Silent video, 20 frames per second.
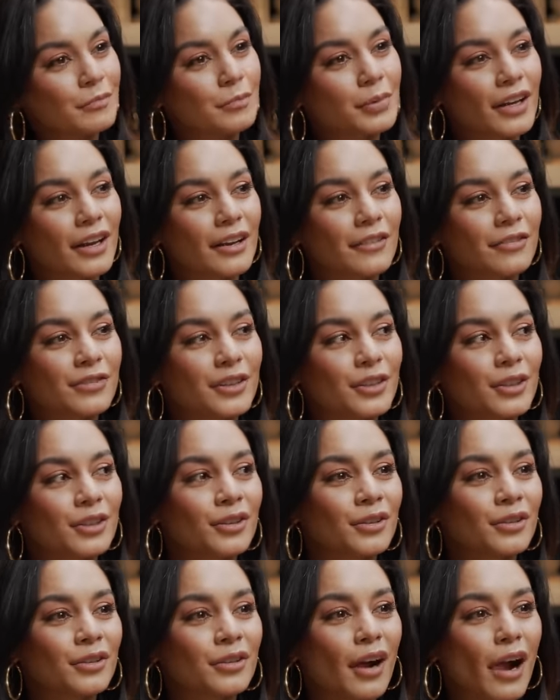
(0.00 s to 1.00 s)
But I
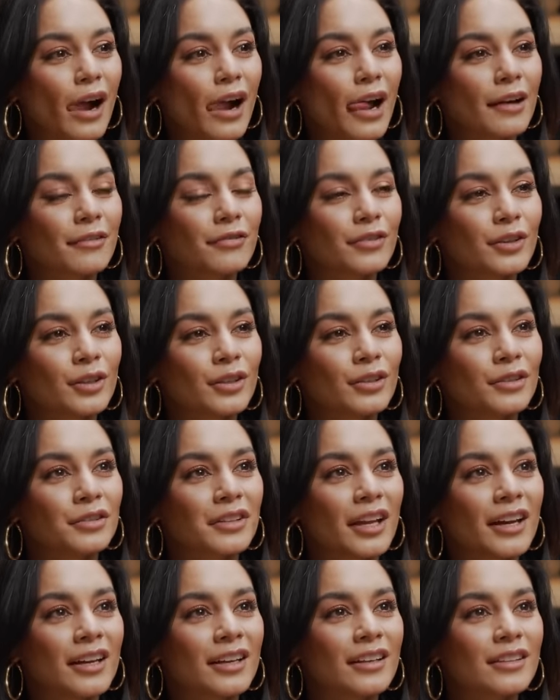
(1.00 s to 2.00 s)
feel
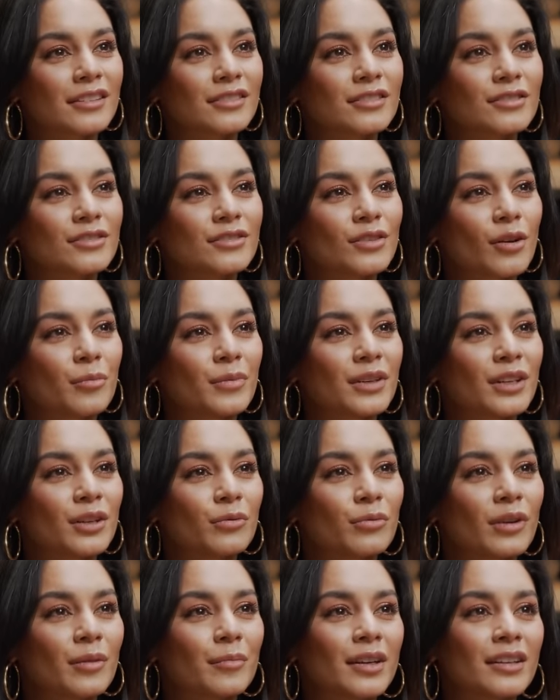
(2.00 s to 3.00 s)
like so many
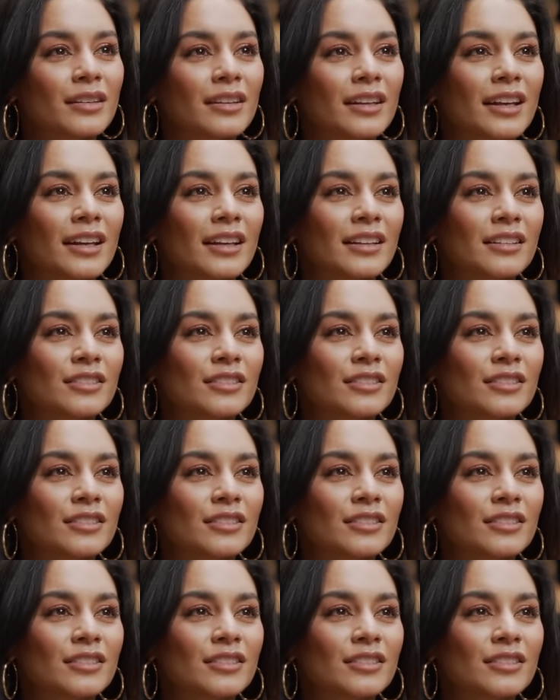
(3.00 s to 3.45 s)
women get